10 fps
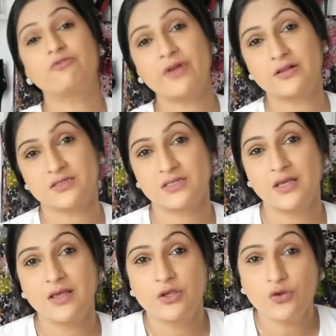friends
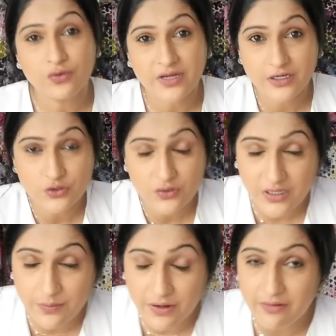you need to
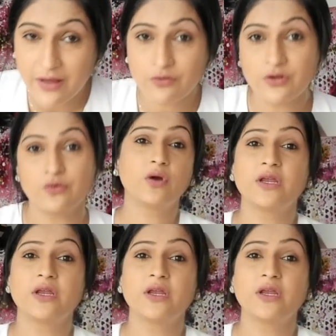keep around you.